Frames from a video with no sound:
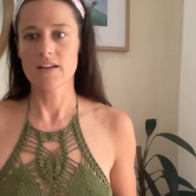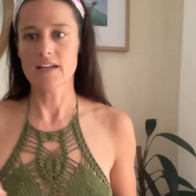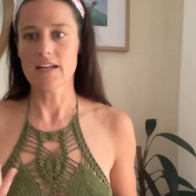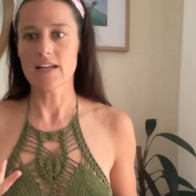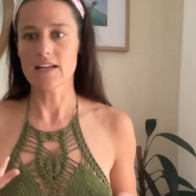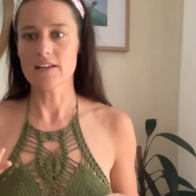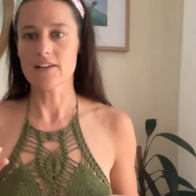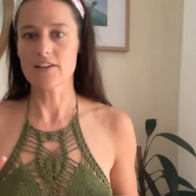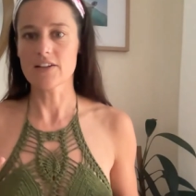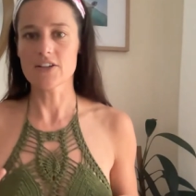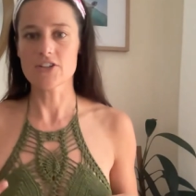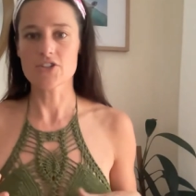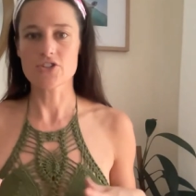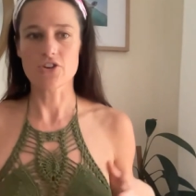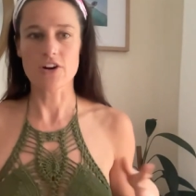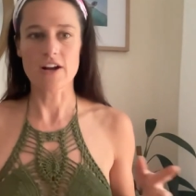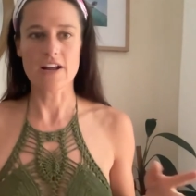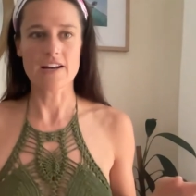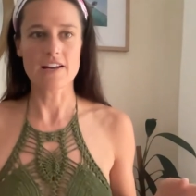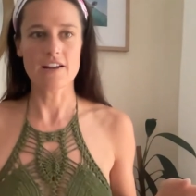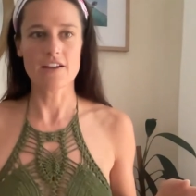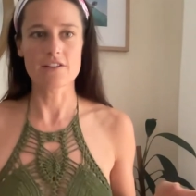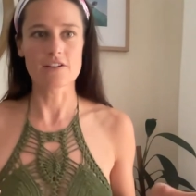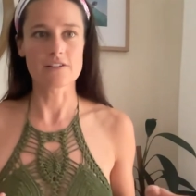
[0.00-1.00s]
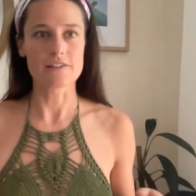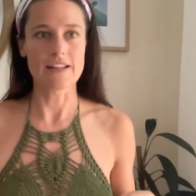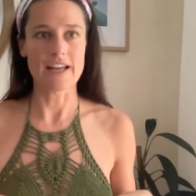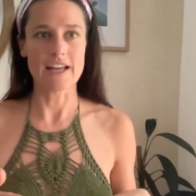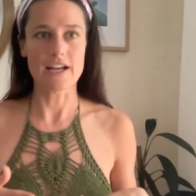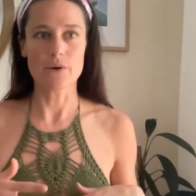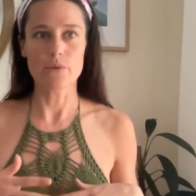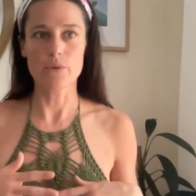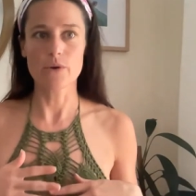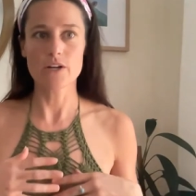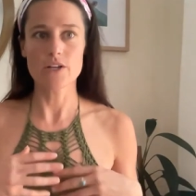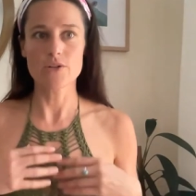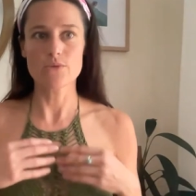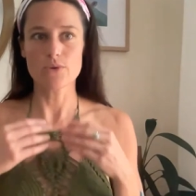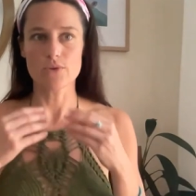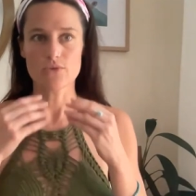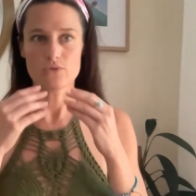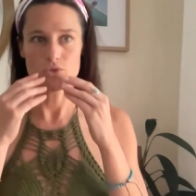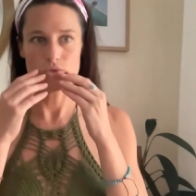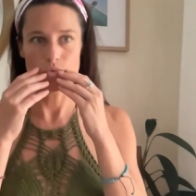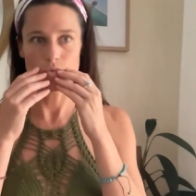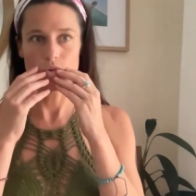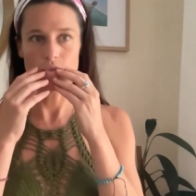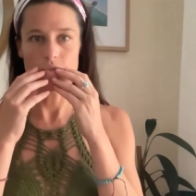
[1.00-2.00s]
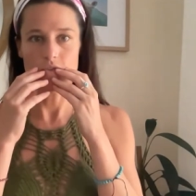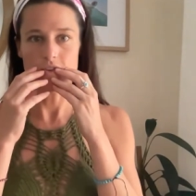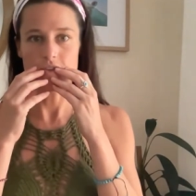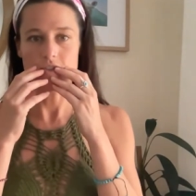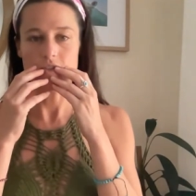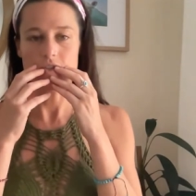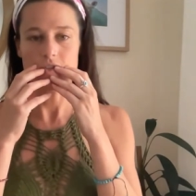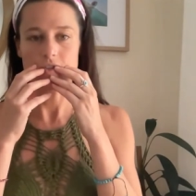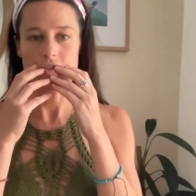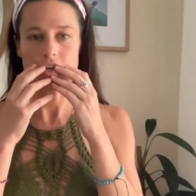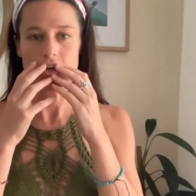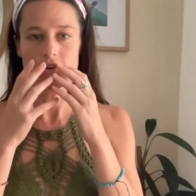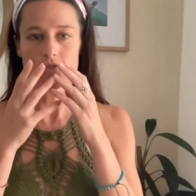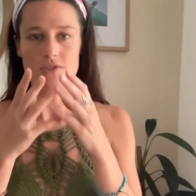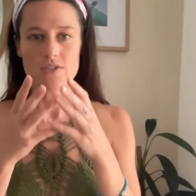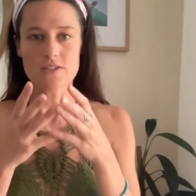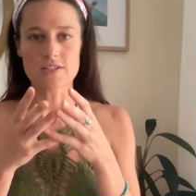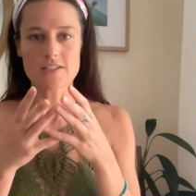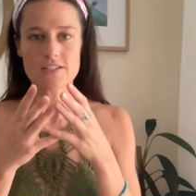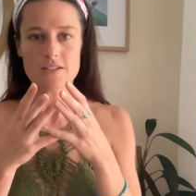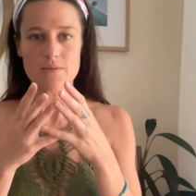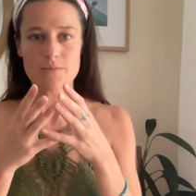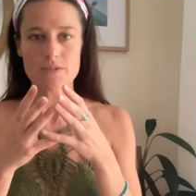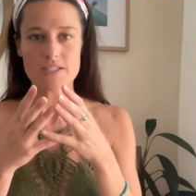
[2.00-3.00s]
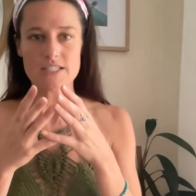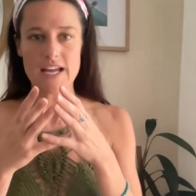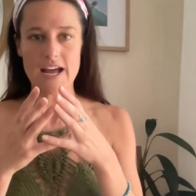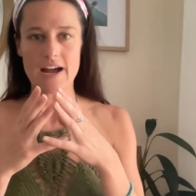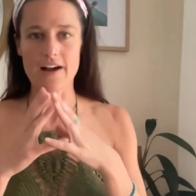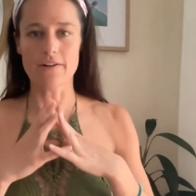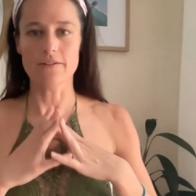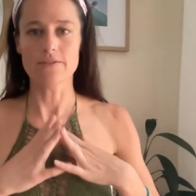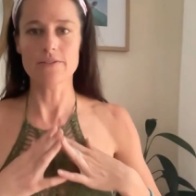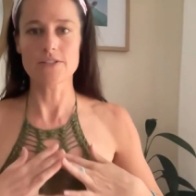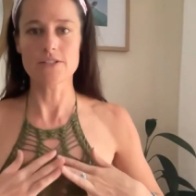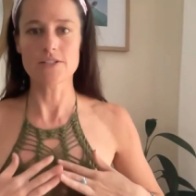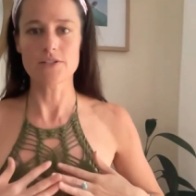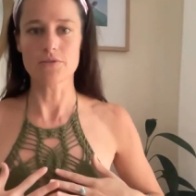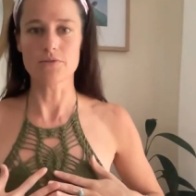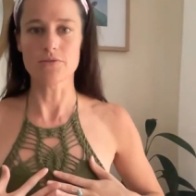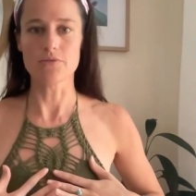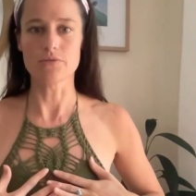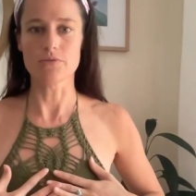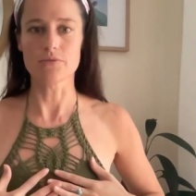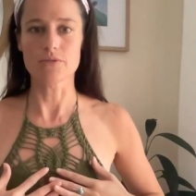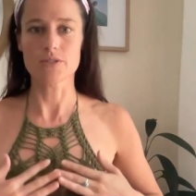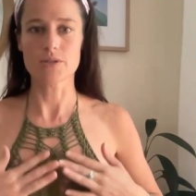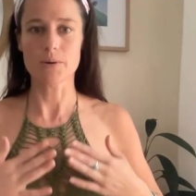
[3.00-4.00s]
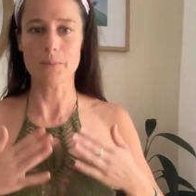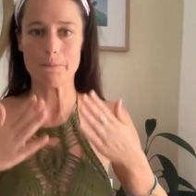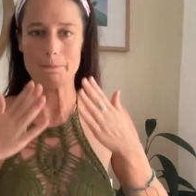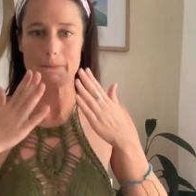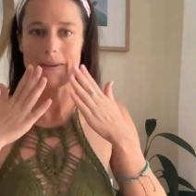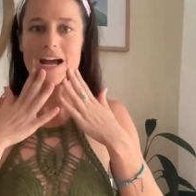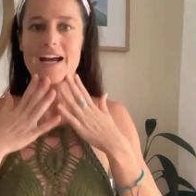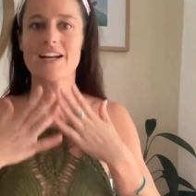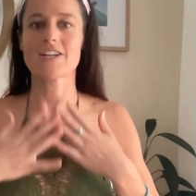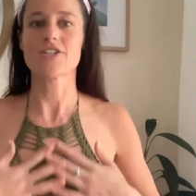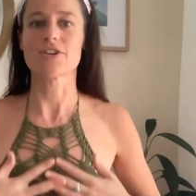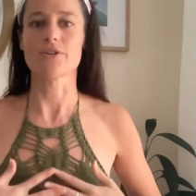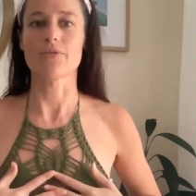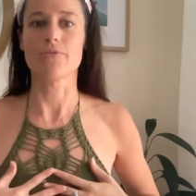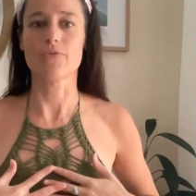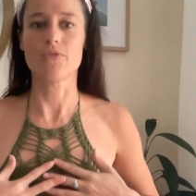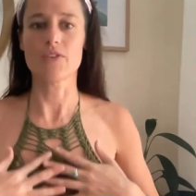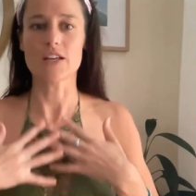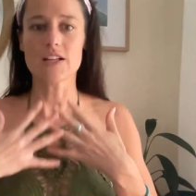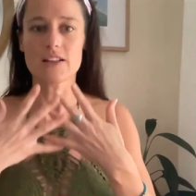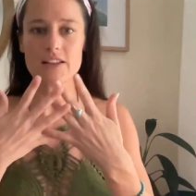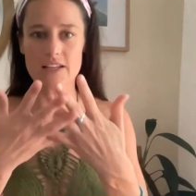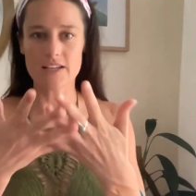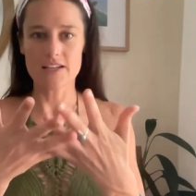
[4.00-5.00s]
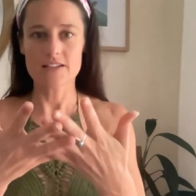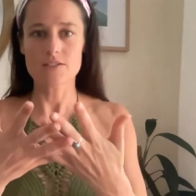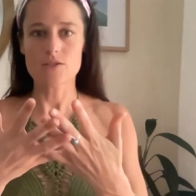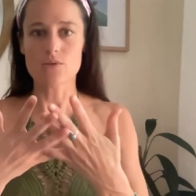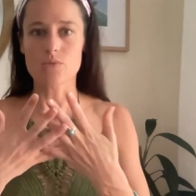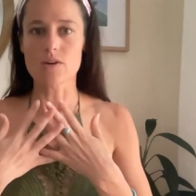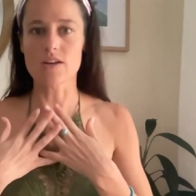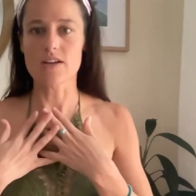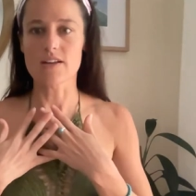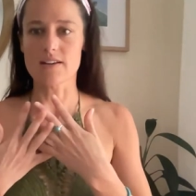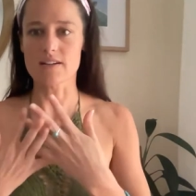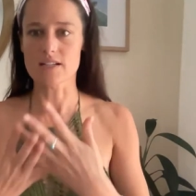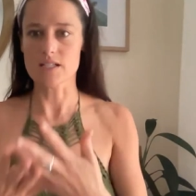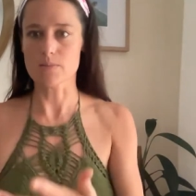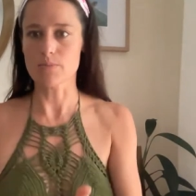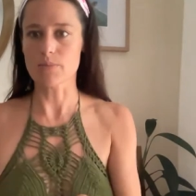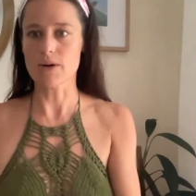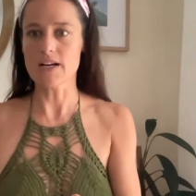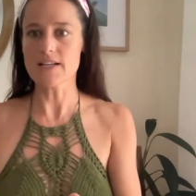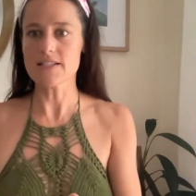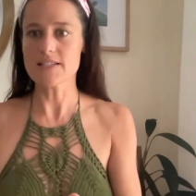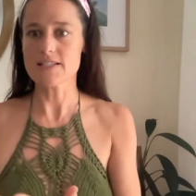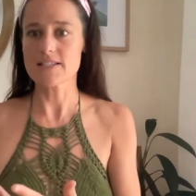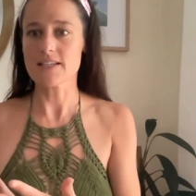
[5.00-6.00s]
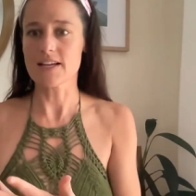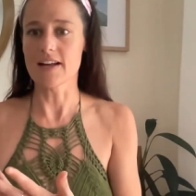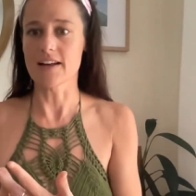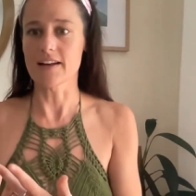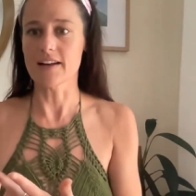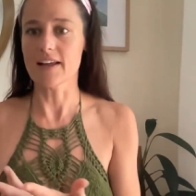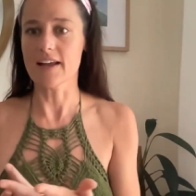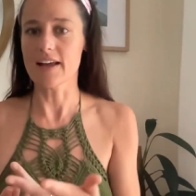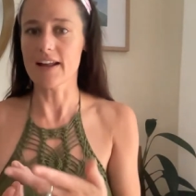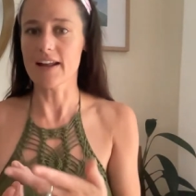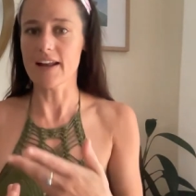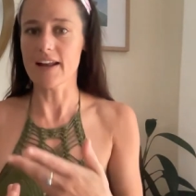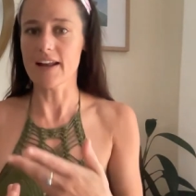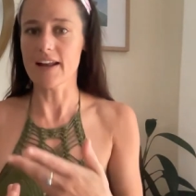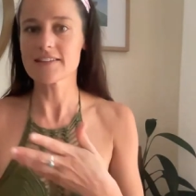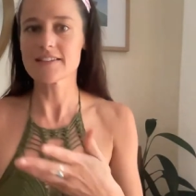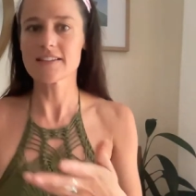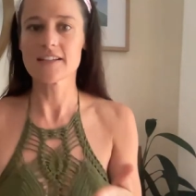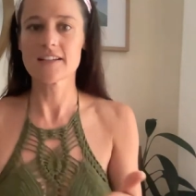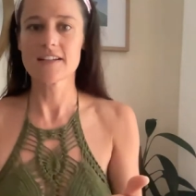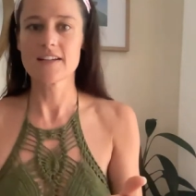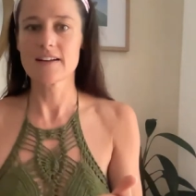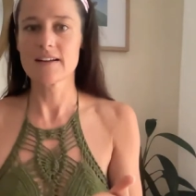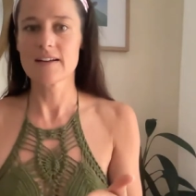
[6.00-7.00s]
English or any other language, we've just chosen some sounds to match a feeling so we can express and connect.